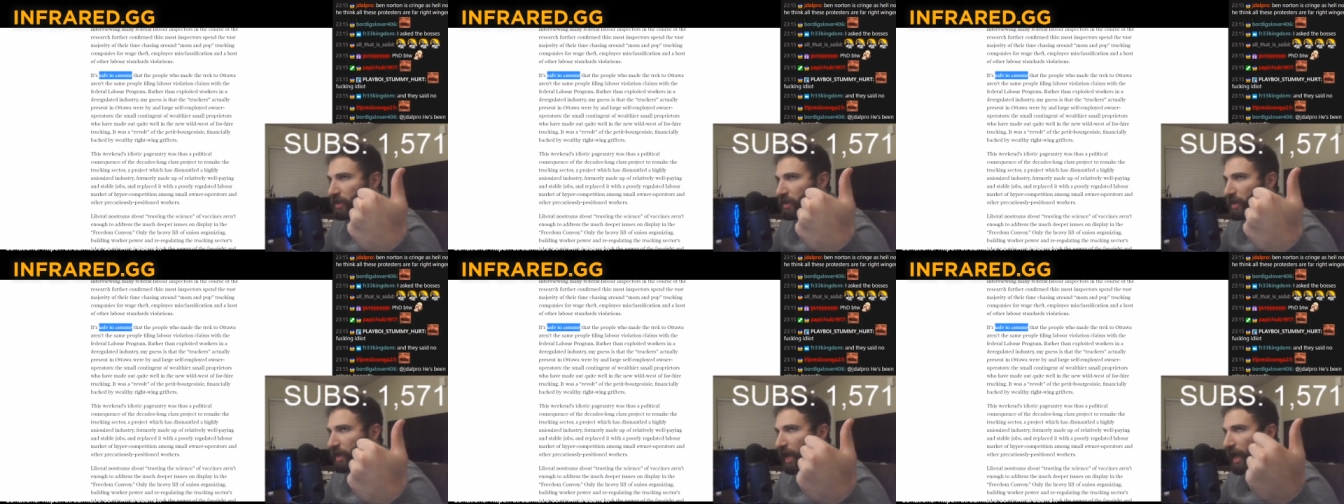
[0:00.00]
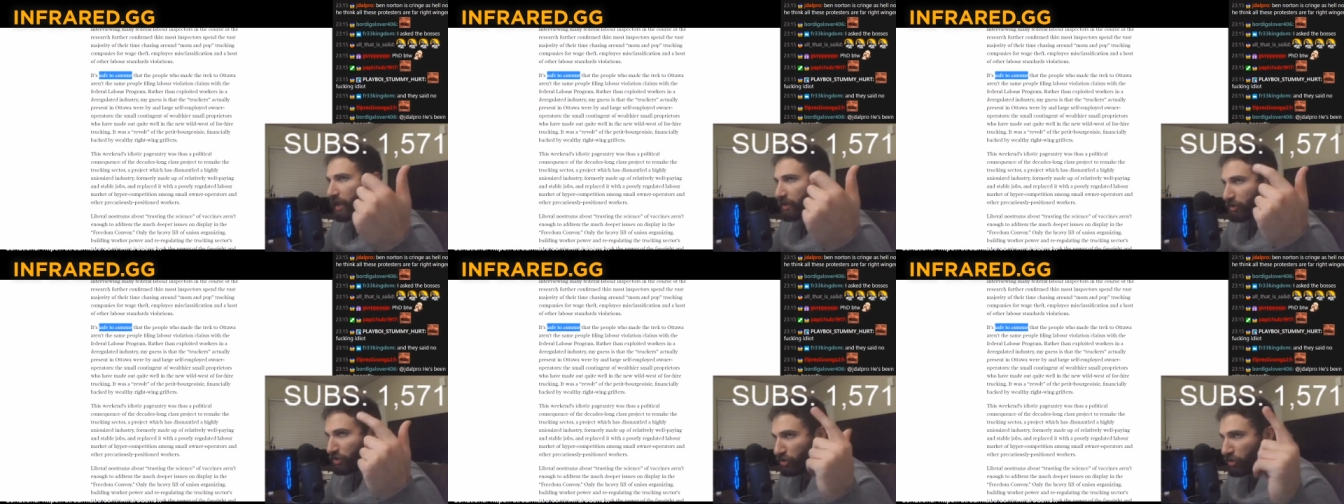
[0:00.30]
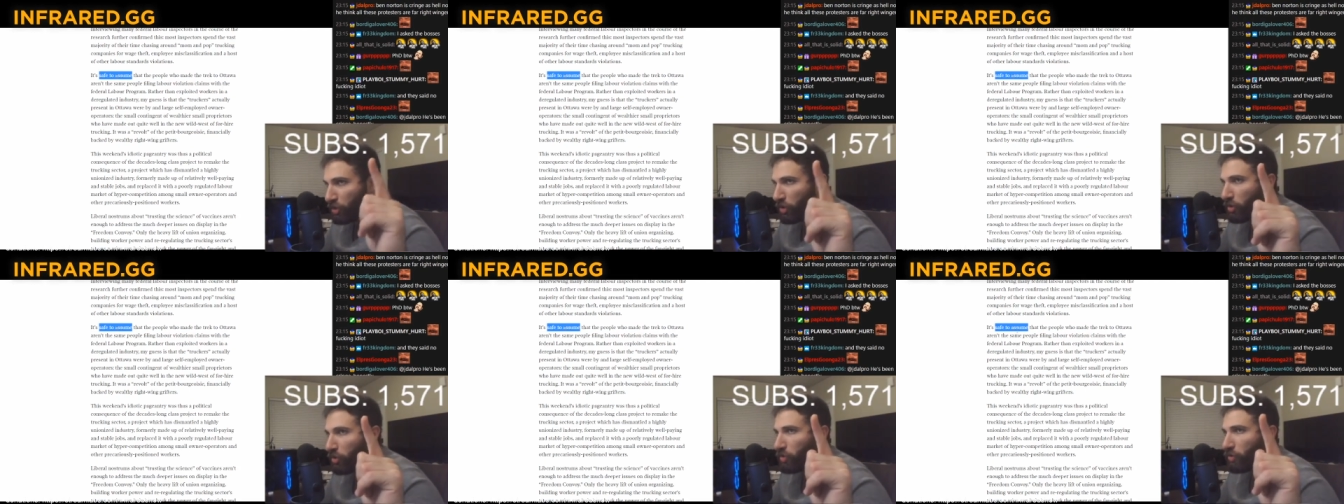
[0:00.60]
And
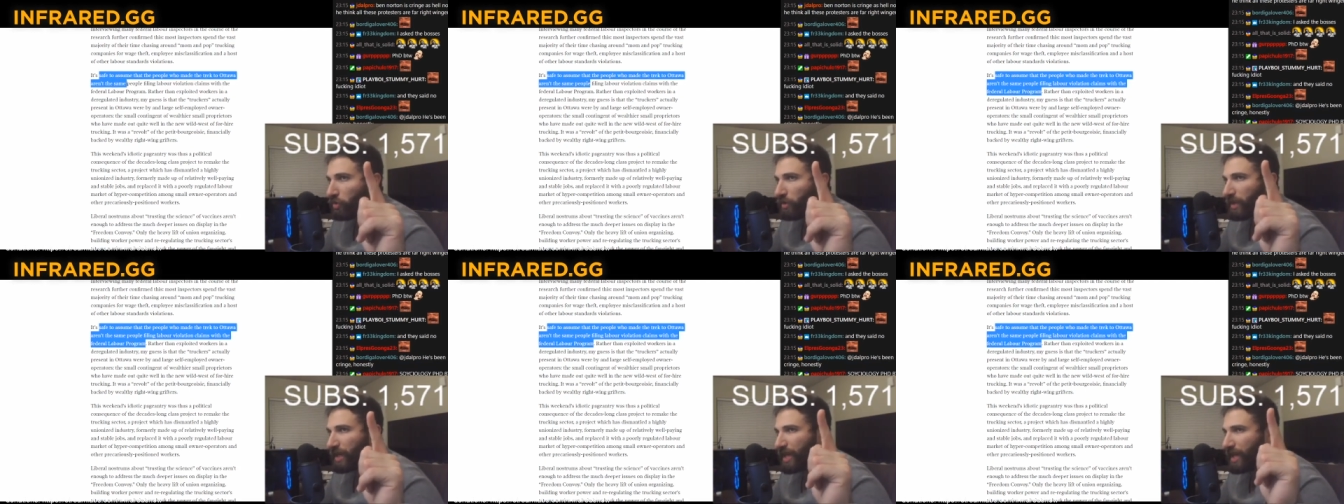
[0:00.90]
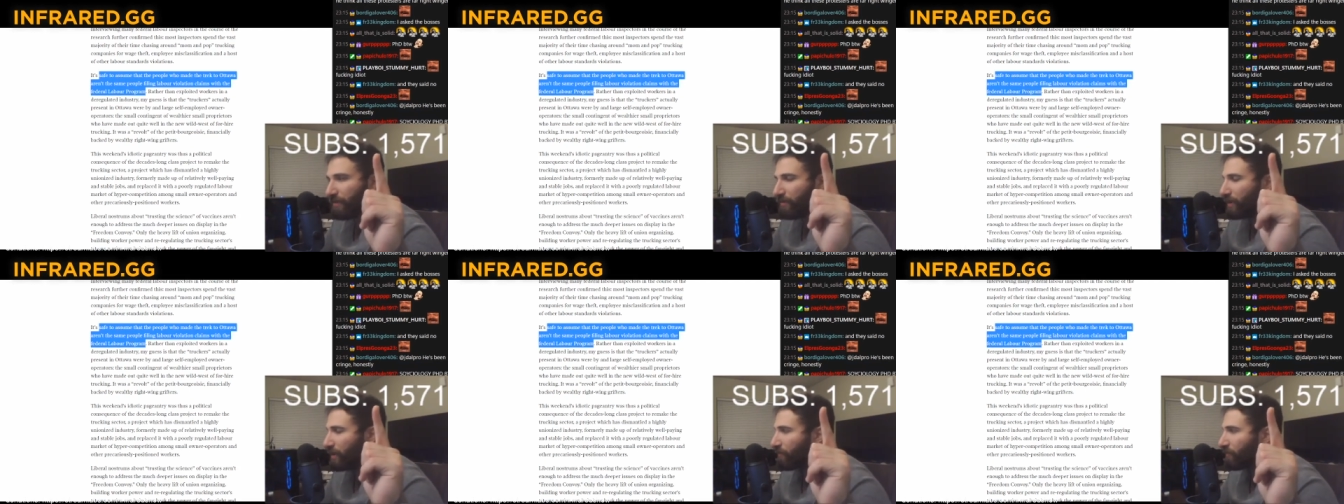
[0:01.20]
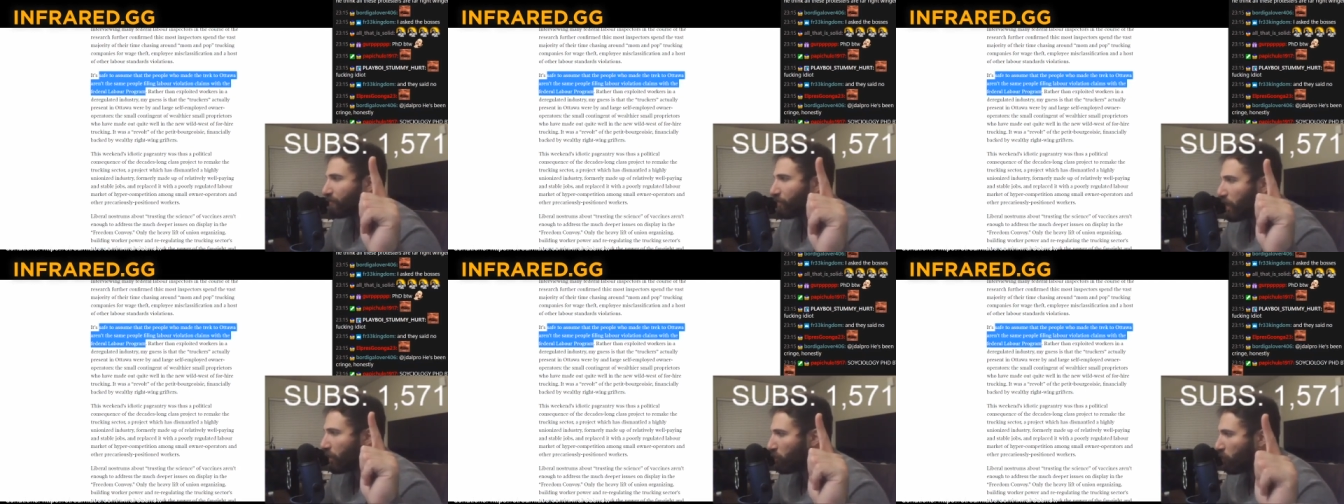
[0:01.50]
two, even
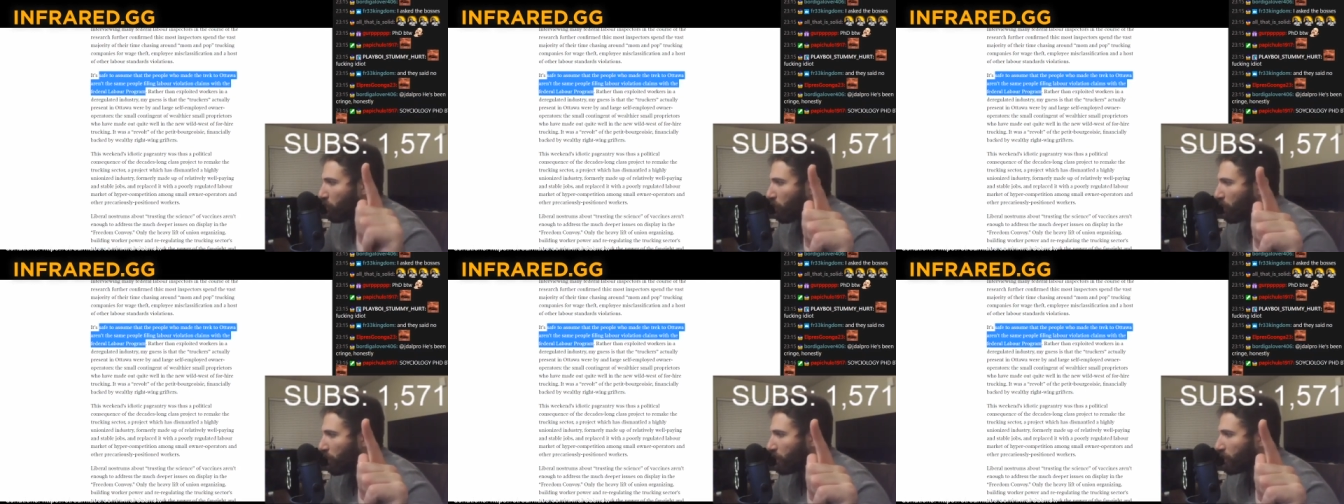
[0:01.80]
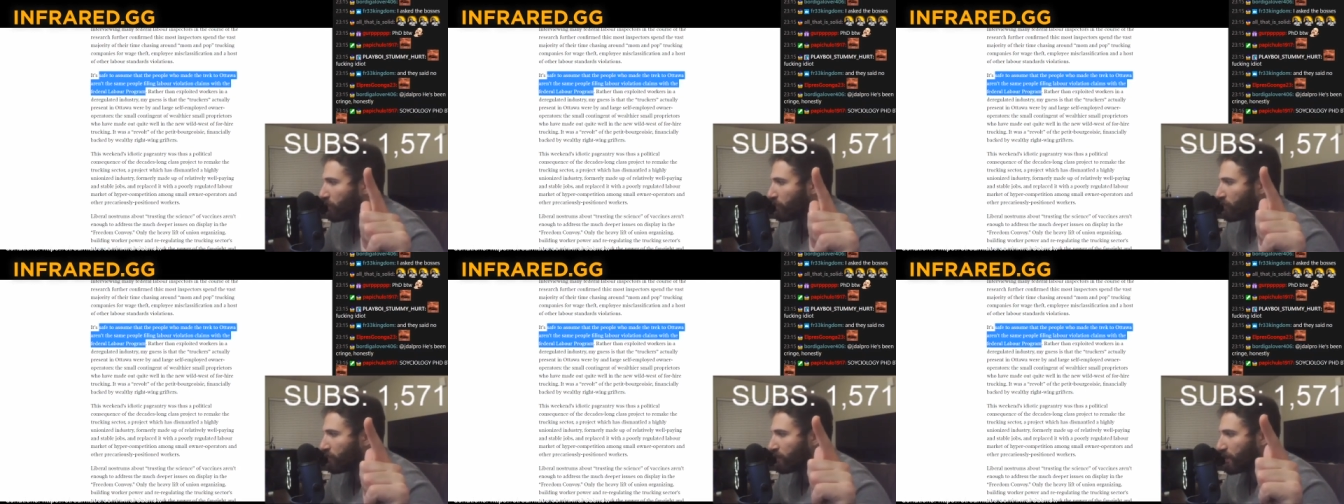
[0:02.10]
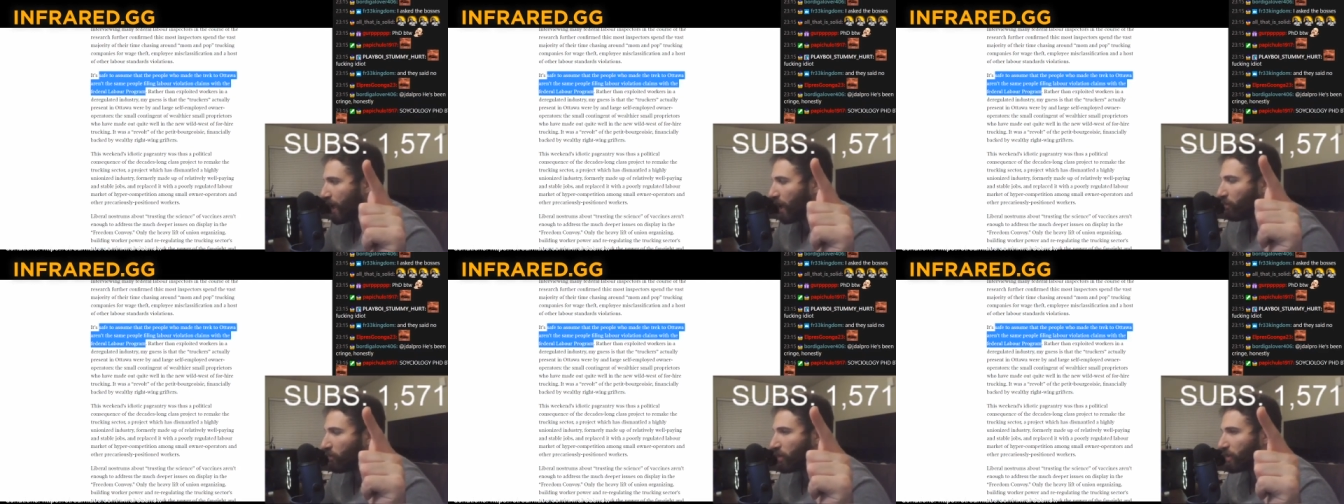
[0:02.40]
if they weren't,
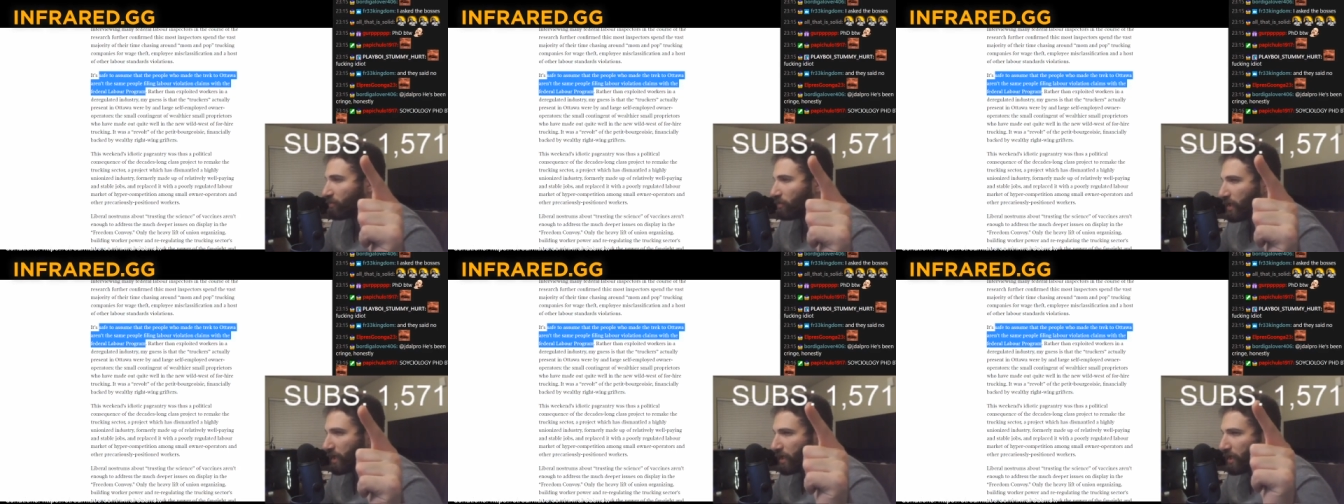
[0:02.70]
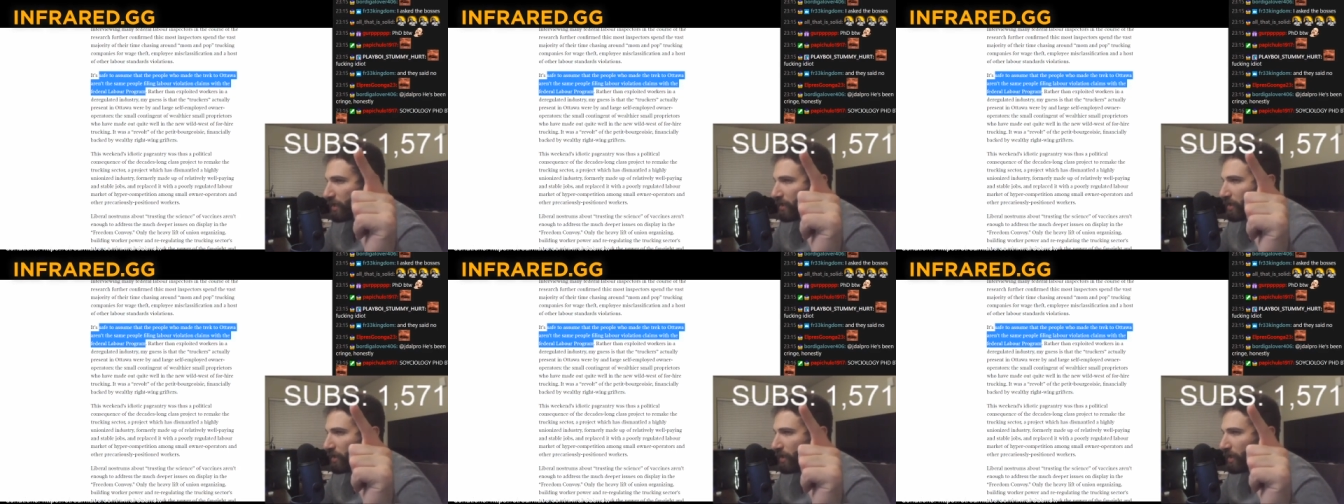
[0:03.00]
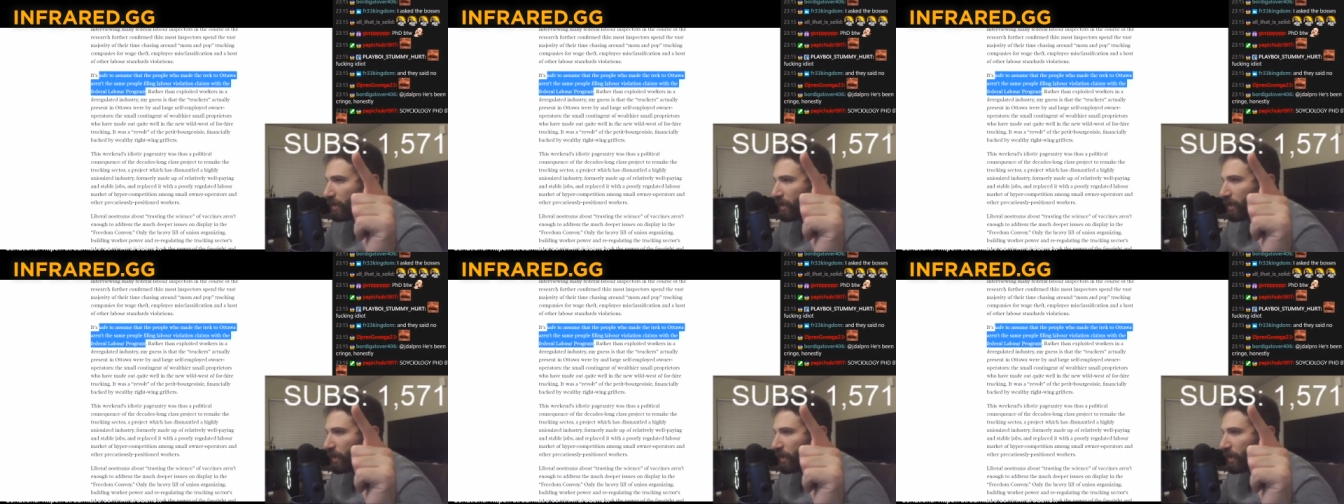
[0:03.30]
that would mean